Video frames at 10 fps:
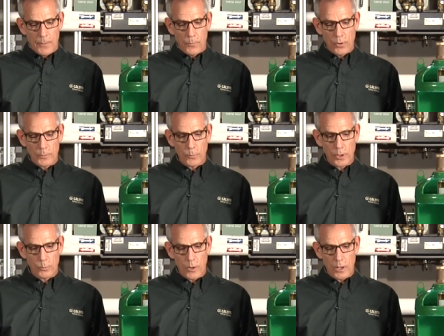more and
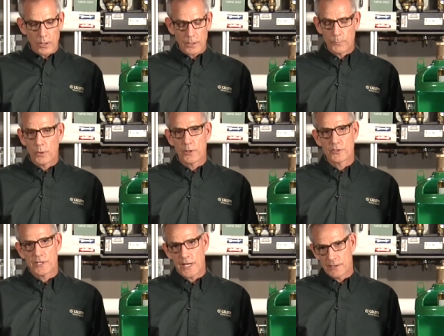more wall hung
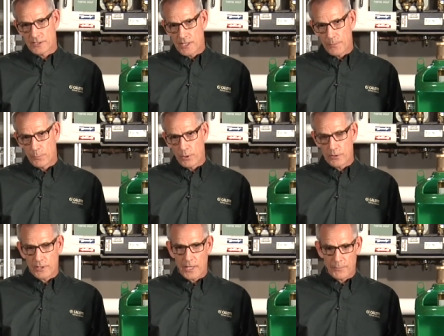boilers, tankless type
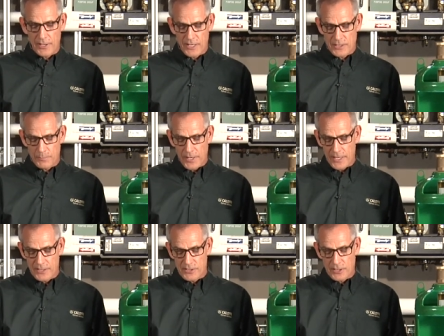boiler combination
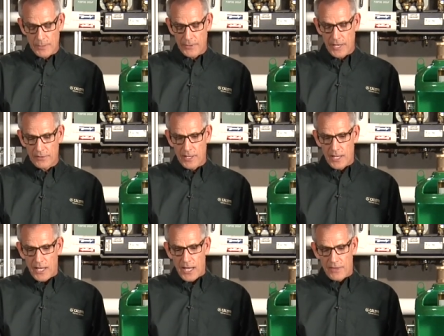packages coming out,
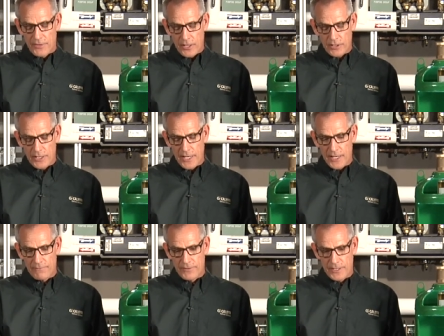and they're going to
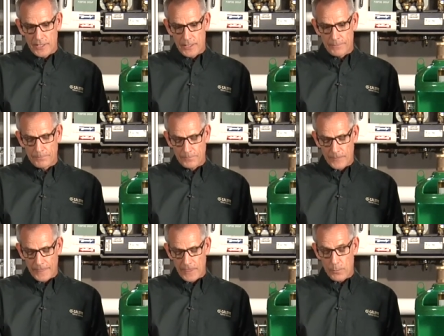have the um,
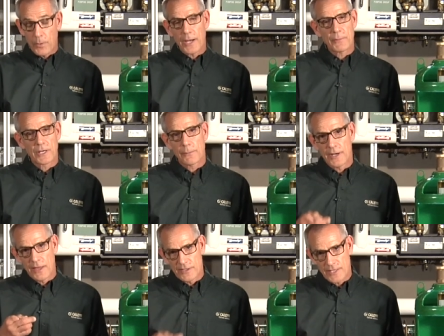their piping coming
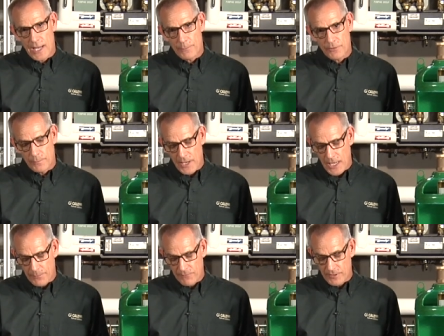out of the top or the
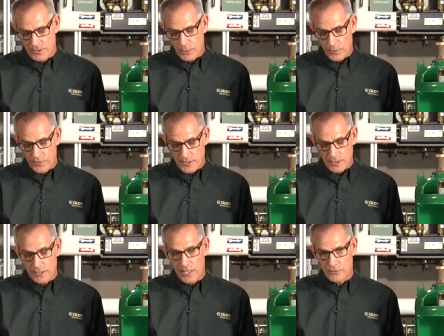bottom of it. So what this
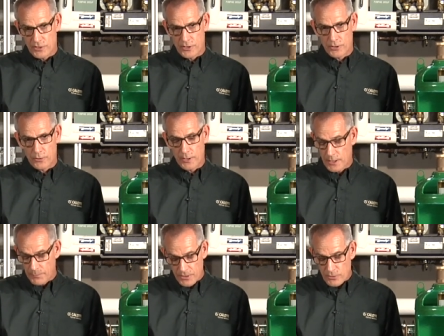allows you to do, and it
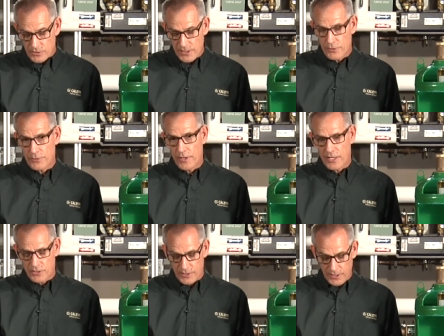can be used either
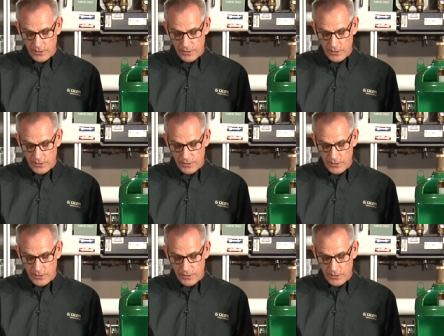direction